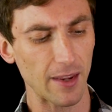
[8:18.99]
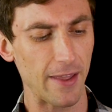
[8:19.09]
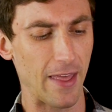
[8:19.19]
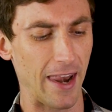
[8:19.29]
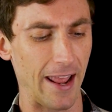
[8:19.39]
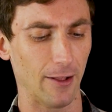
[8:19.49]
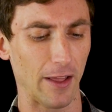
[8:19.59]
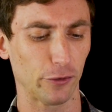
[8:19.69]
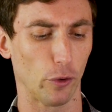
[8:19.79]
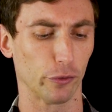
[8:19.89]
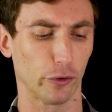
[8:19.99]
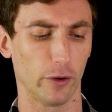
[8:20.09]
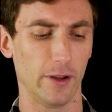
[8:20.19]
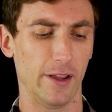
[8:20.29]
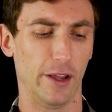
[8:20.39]
And that ALS
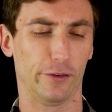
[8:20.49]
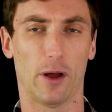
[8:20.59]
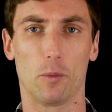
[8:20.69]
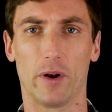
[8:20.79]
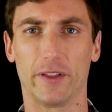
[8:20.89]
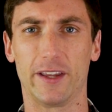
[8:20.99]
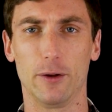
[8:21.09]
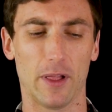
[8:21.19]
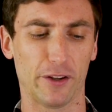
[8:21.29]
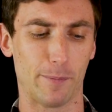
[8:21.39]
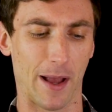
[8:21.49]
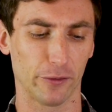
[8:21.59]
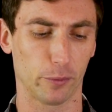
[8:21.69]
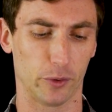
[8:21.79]
holster is on one of the QLS mounts,